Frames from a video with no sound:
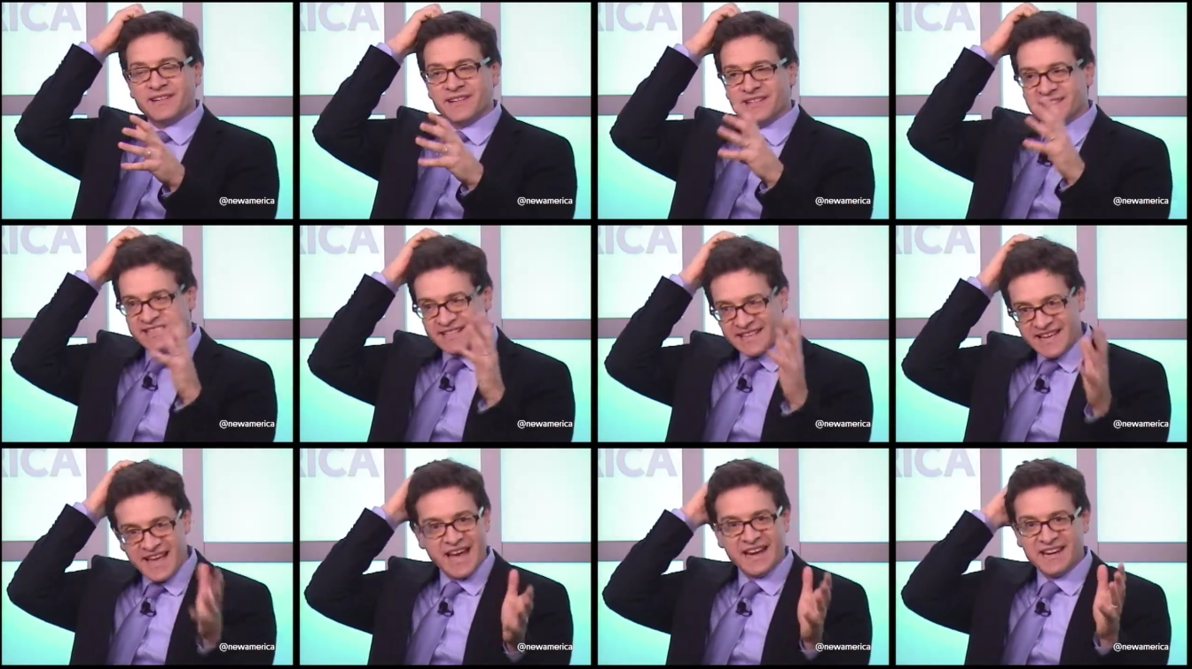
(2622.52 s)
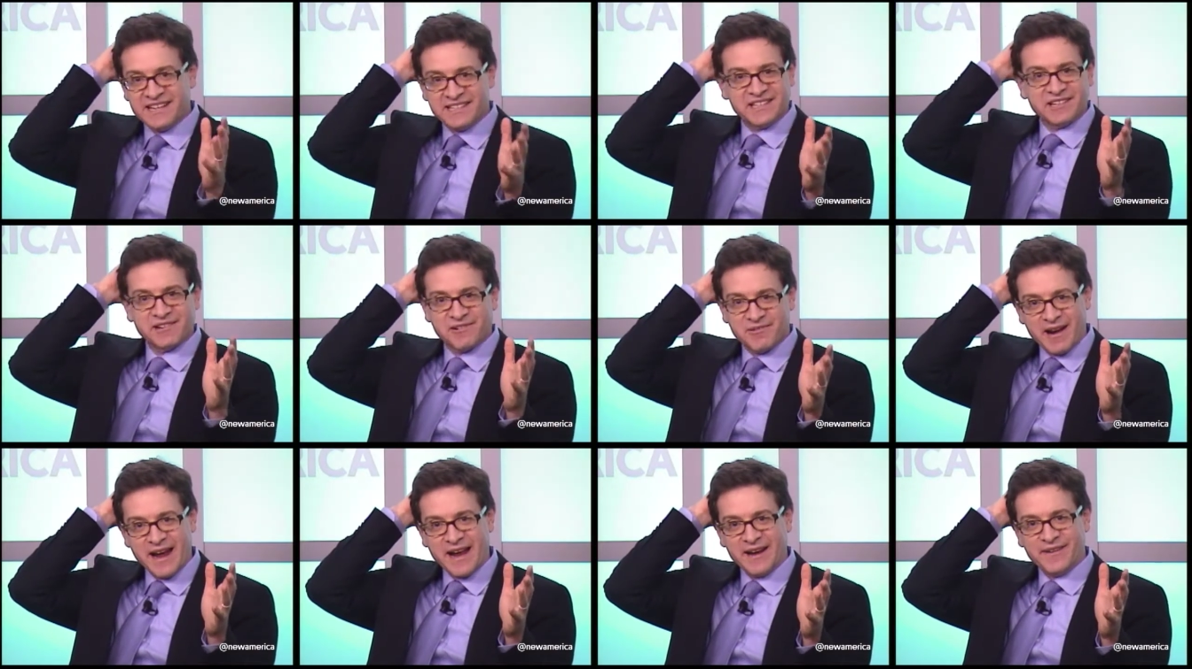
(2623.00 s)
because, again, it's
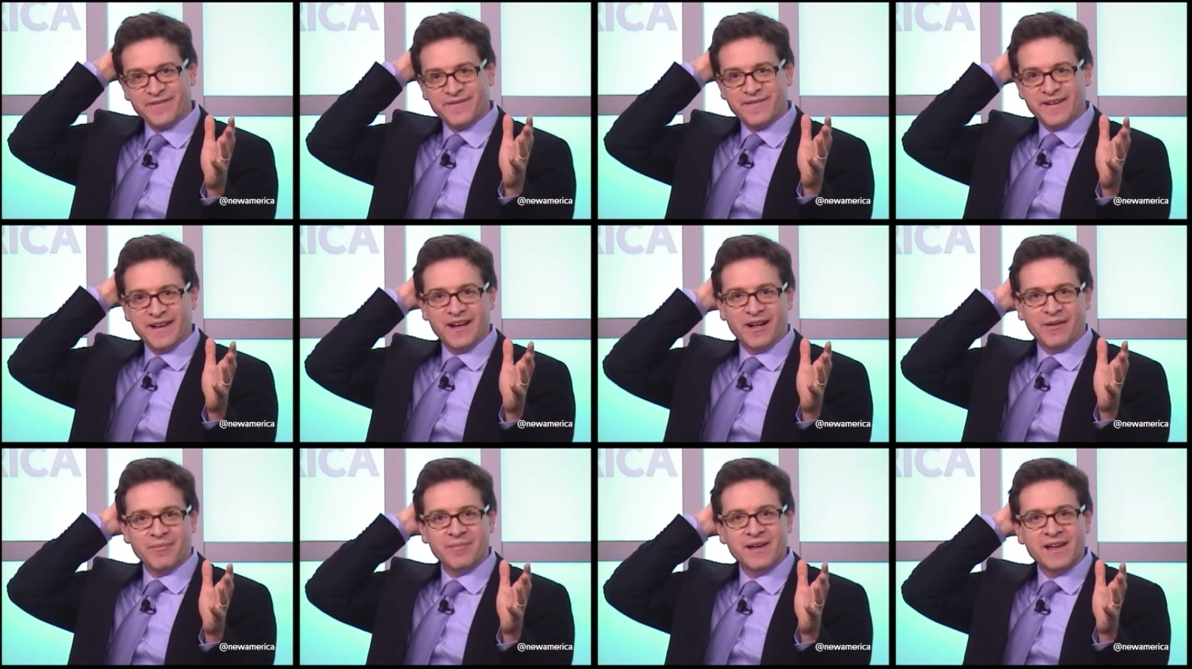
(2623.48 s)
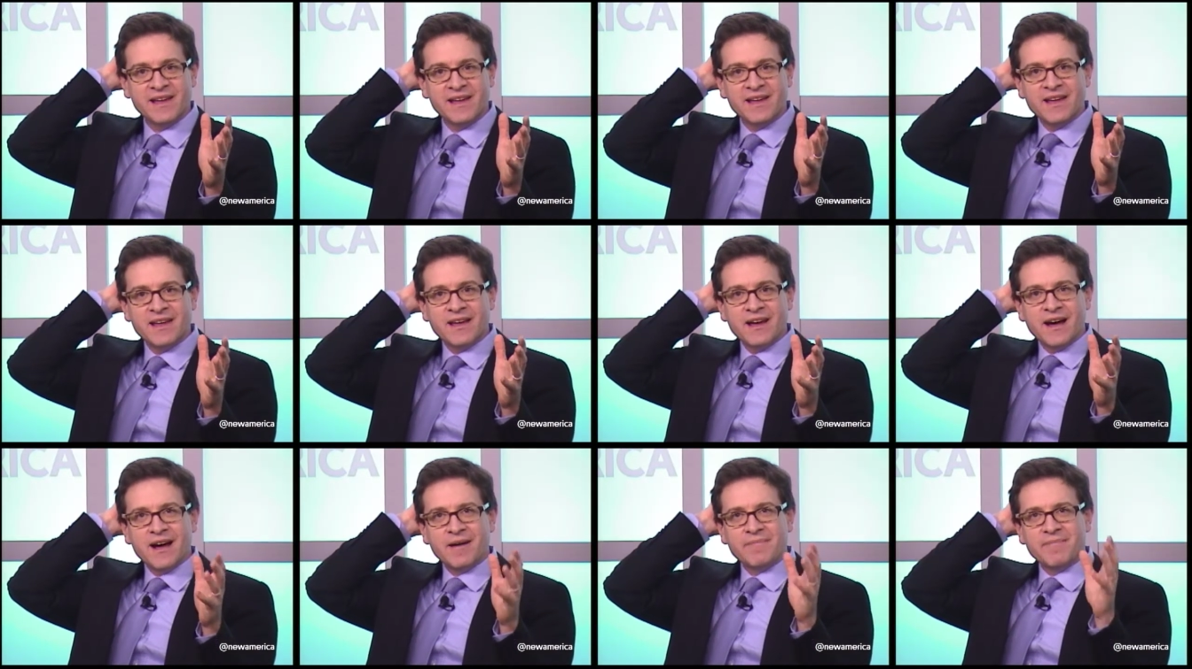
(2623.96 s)
a great film.
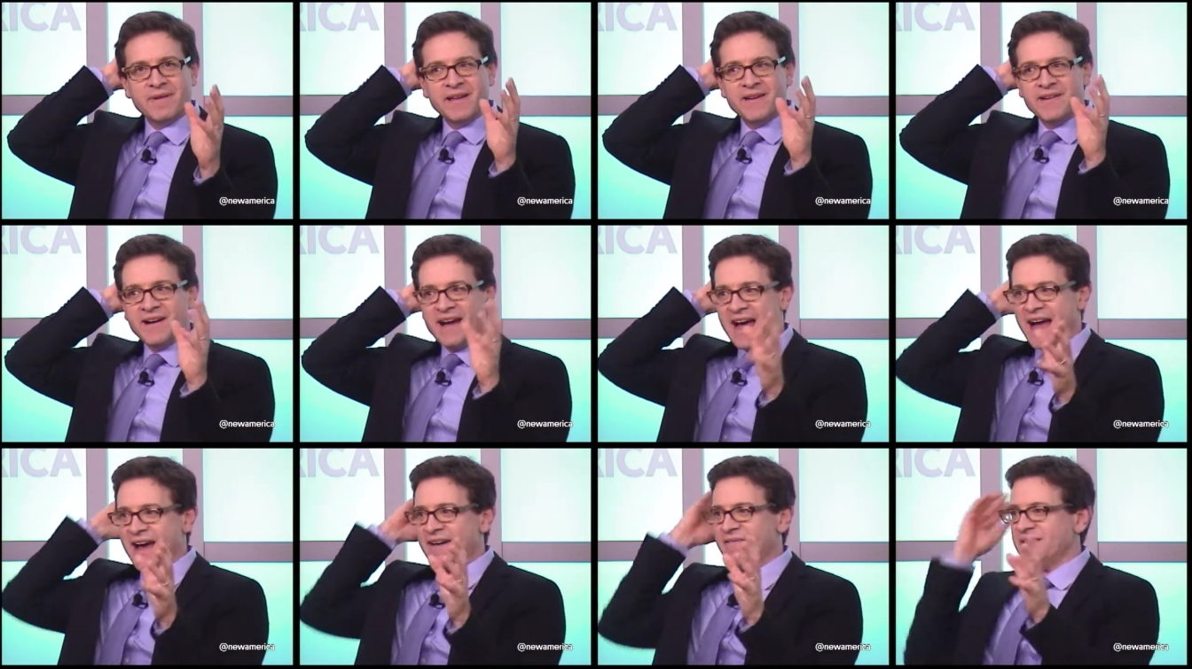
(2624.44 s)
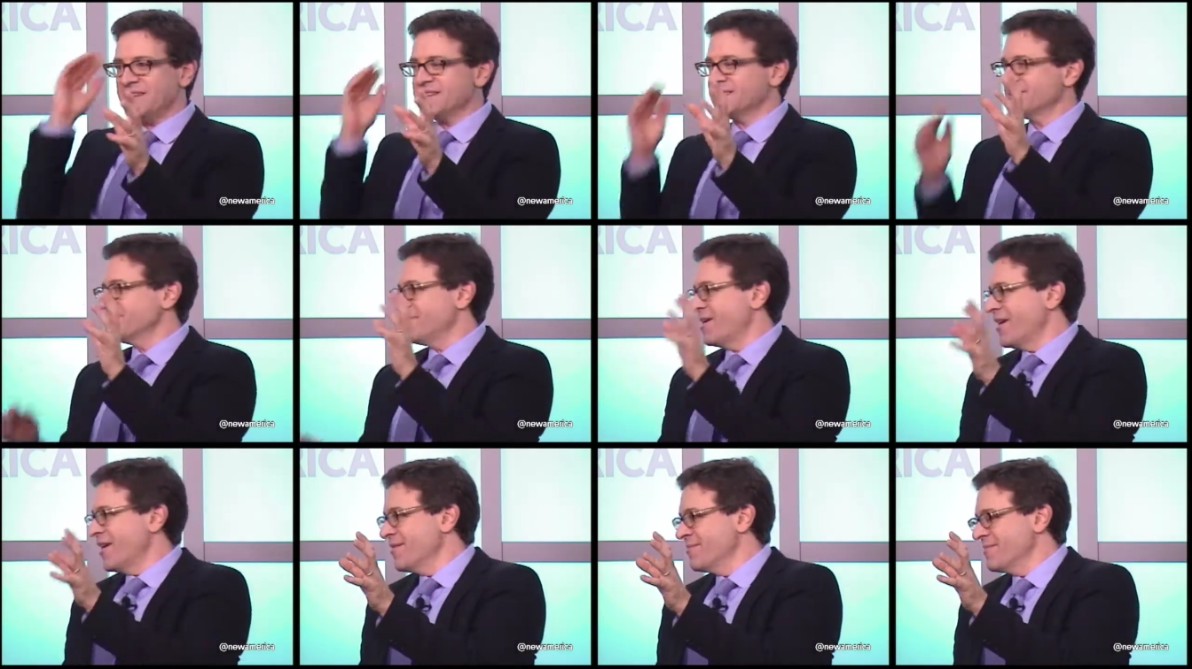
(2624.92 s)
But you have
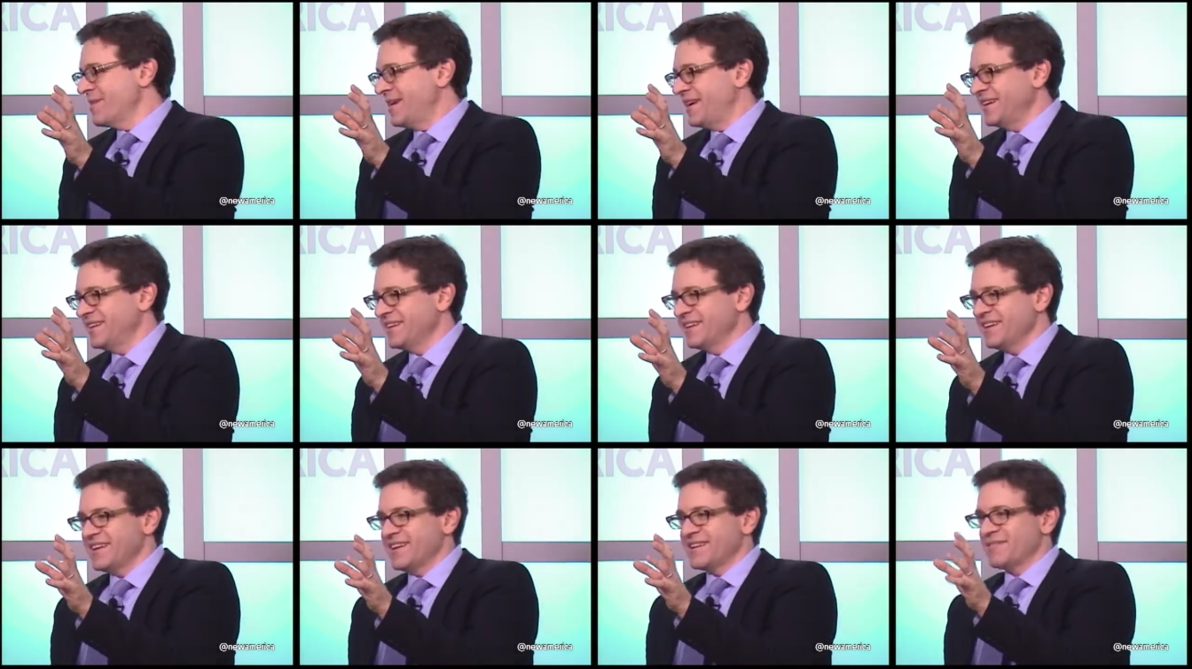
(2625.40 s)
this moment